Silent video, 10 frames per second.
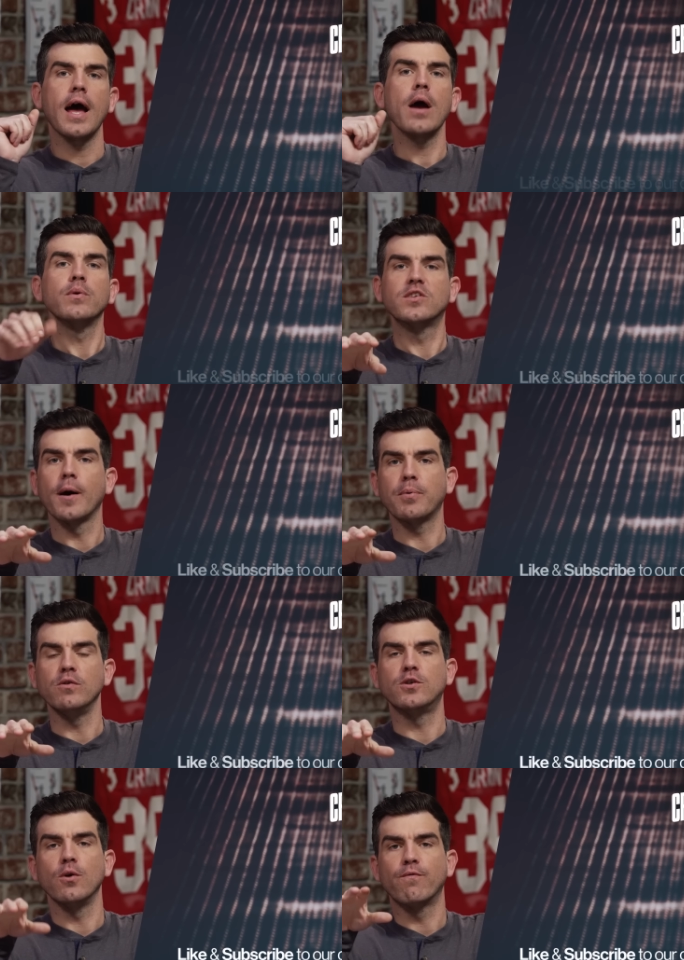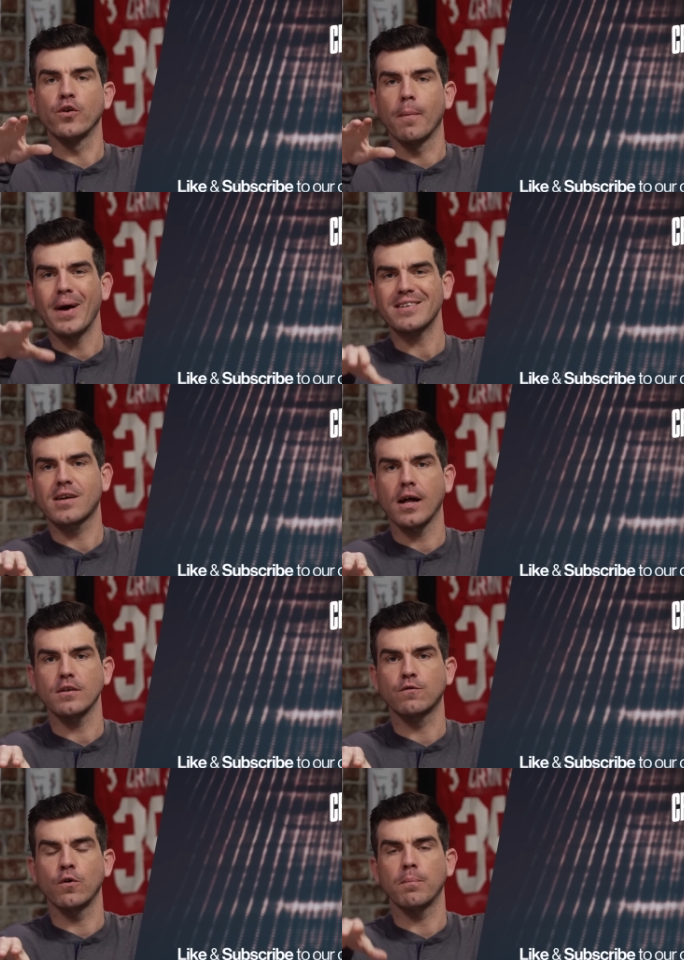Hey, what's up, YouTube? For the best
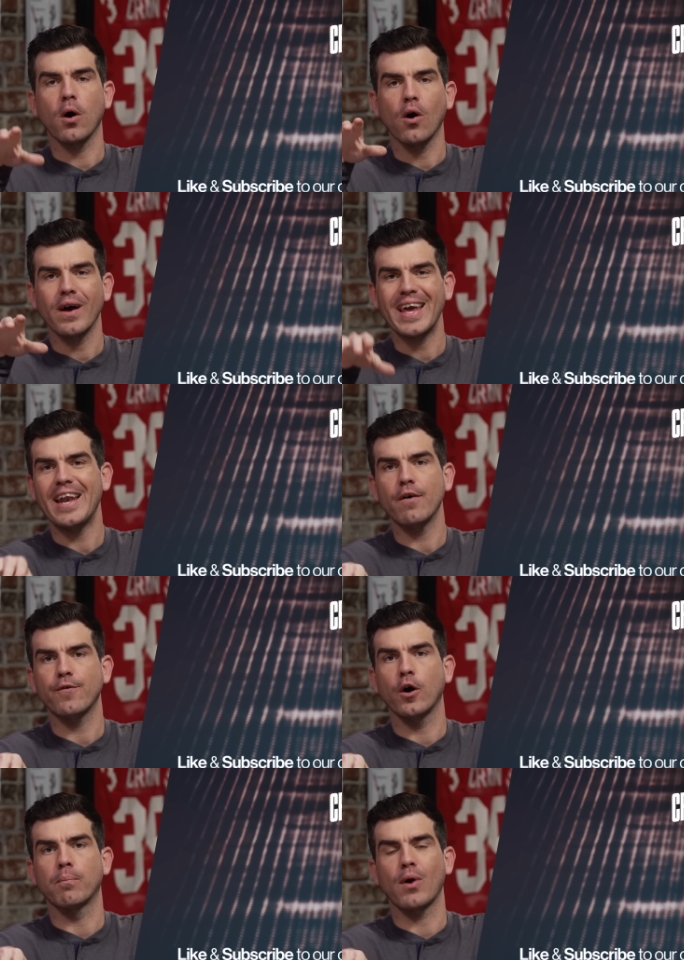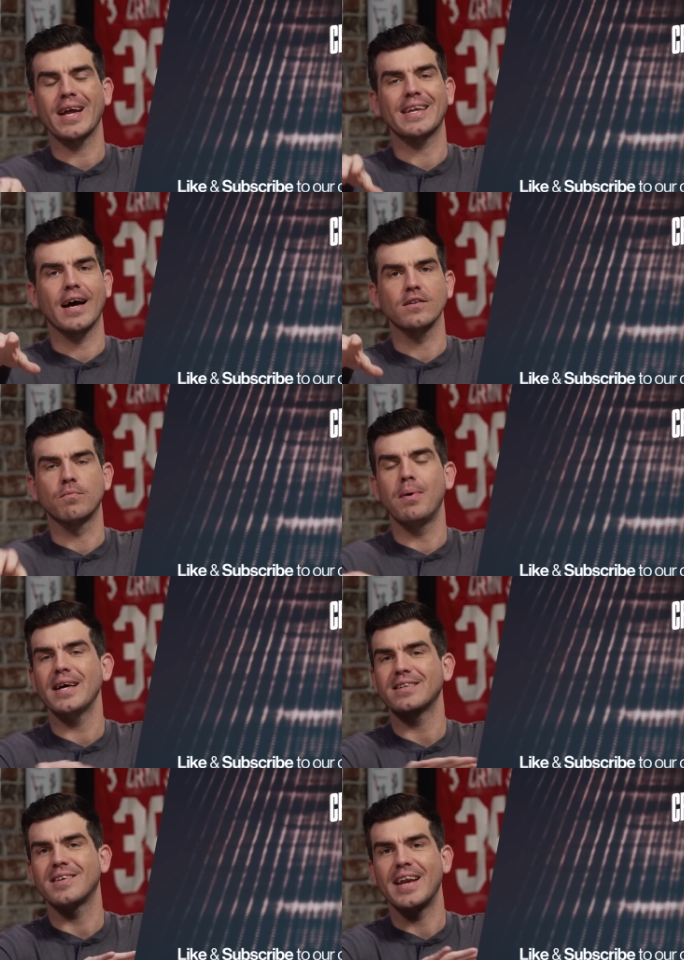college football, NFL breakdowns,
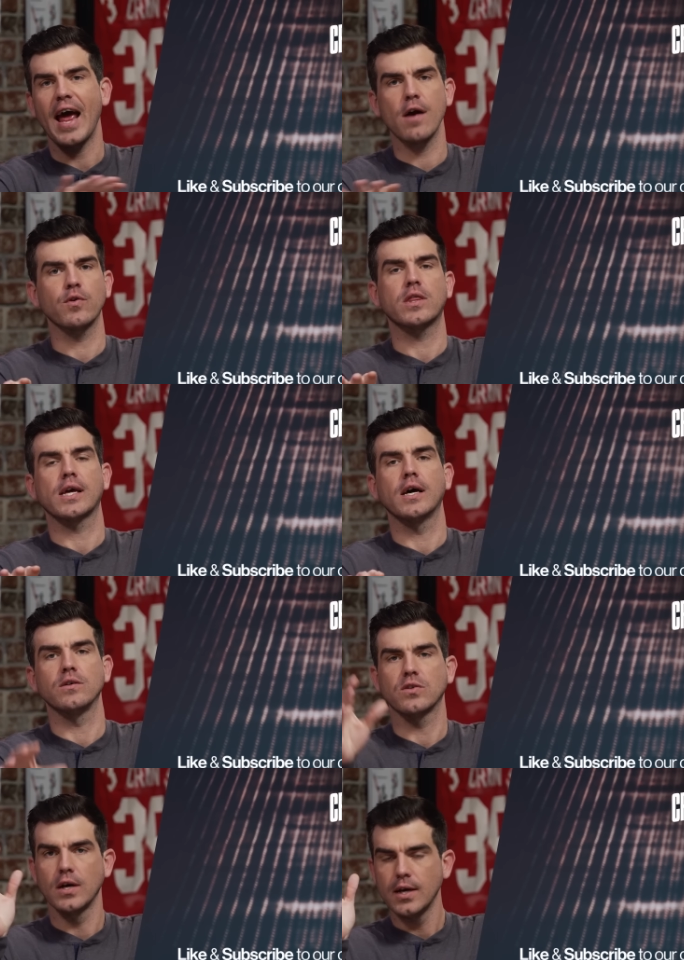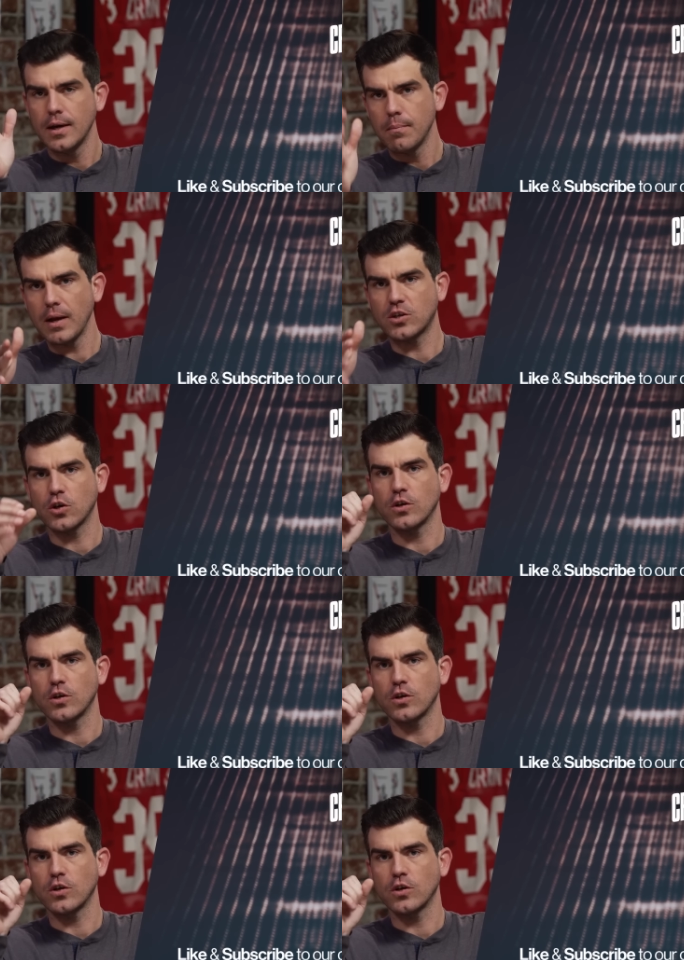bets, and everything else, make sure